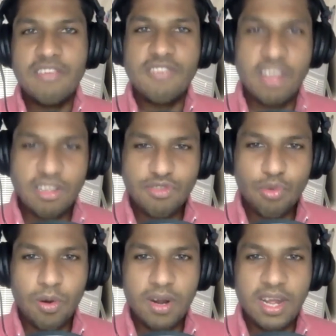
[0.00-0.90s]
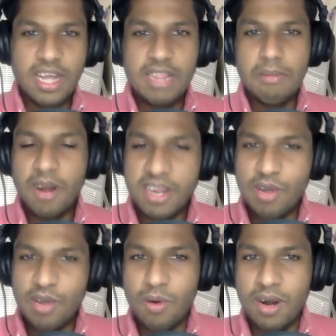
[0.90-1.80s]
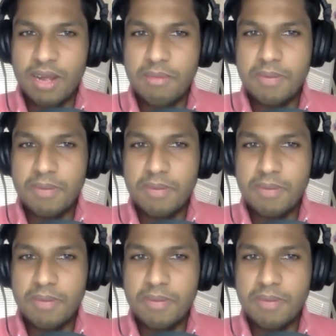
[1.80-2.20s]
the sales org and the marketing org.